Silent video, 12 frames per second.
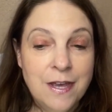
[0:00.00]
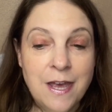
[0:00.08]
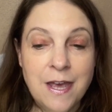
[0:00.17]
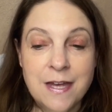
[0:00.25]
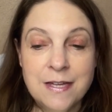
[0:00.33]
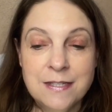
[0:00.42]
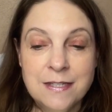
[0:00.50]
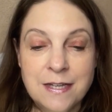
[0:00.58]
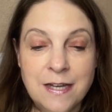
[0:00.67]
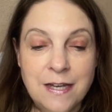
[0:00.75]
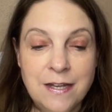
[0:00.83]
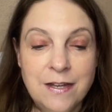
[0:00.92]
And
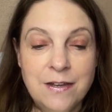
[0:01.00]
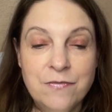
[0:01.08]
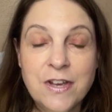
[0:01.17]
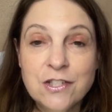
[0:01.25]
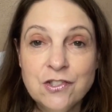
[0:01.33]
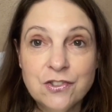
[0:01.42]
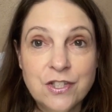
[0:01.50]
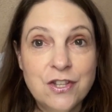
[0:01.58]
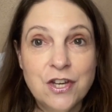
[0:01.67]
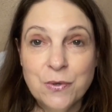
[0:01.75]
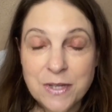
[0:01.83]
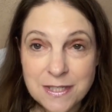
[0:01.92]
eventually,
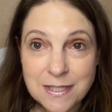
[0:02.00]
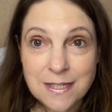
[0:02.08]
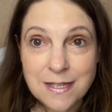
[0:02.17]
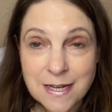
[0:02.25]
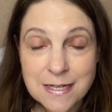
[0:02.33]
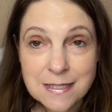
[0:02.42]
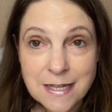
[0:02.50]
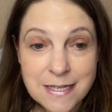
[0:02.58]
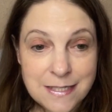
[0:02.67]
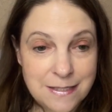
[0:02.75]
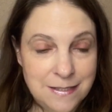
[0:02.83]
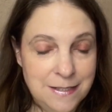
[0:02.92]
though, he did get his
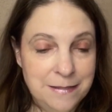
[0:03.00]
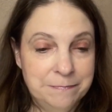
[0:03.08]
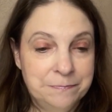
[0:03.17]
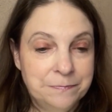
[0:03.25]
license.